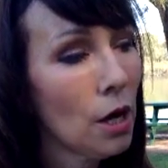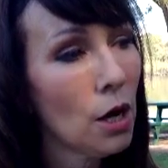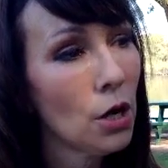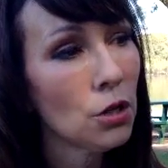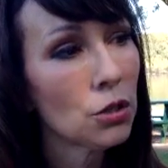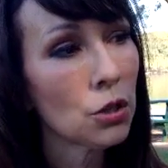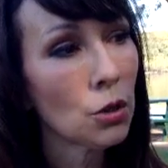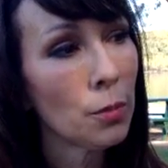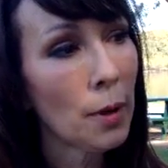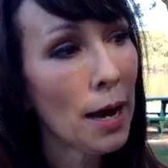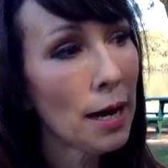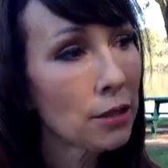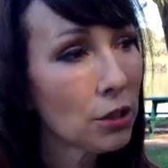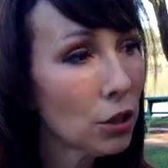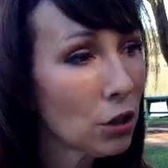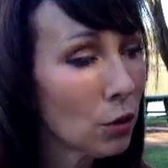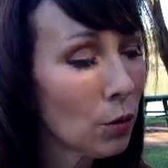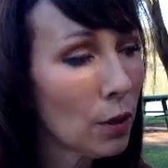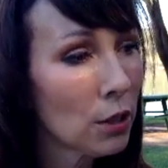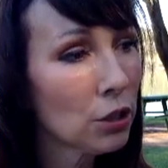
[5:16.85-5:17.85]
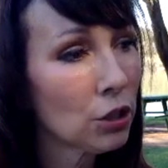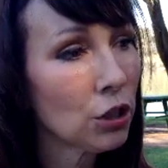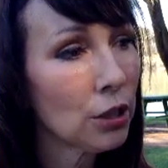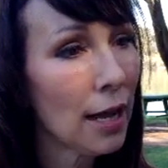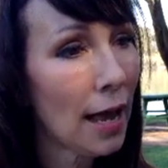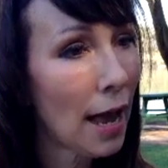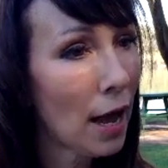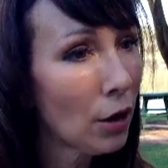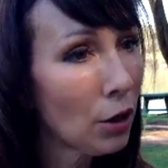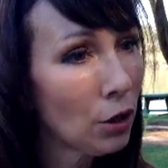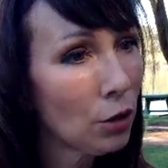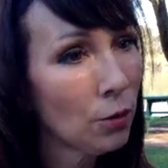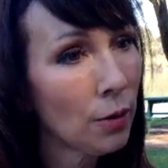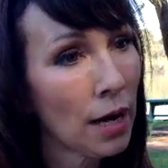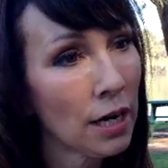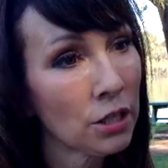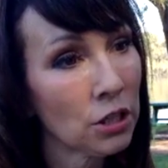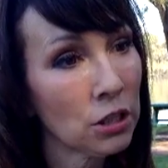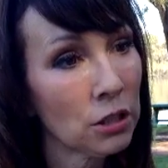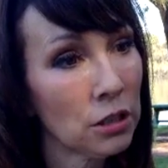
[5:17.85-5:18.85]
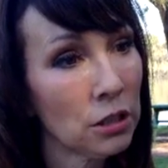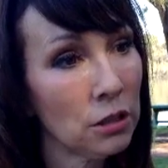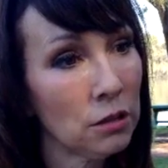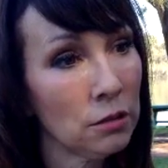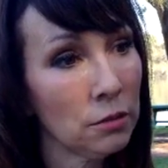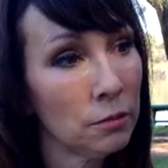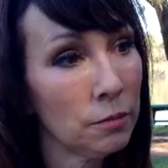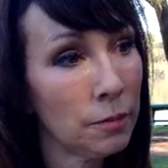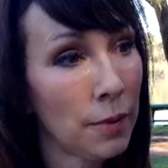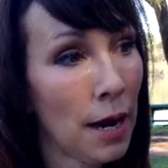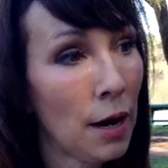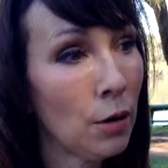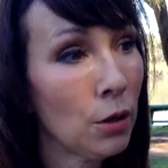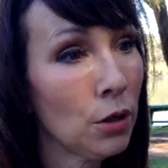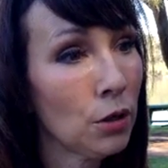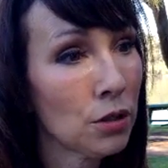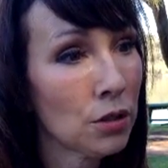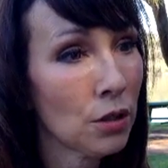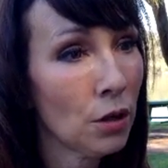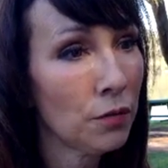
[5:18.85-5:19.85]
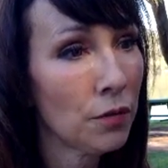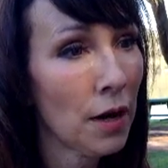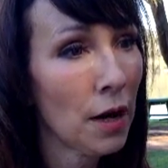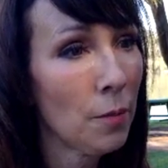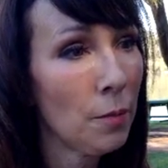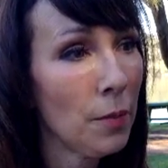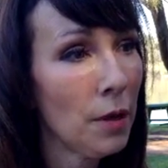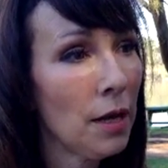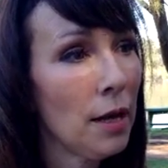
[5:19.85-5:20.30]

So back to your question, how do you actually power yourself up?